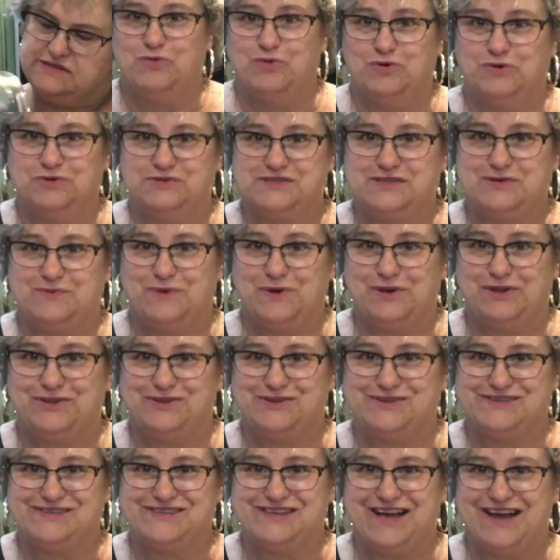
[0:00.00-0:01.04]
We'll see what it
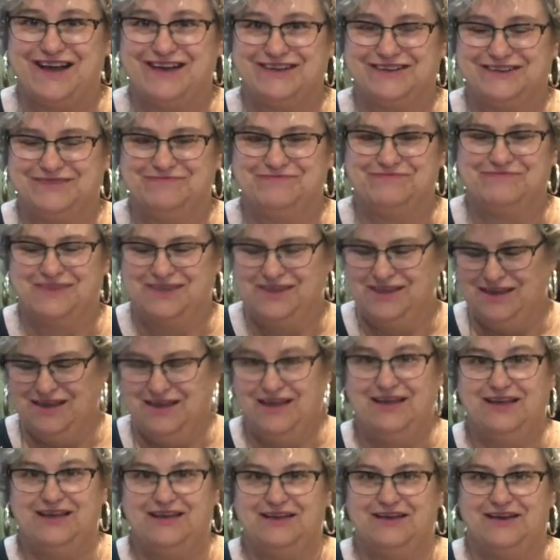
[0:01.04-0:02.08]
looks like.
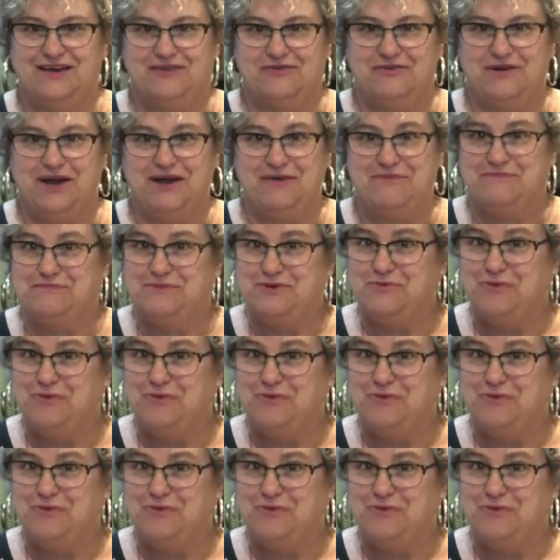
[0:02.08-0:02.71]
Okay, be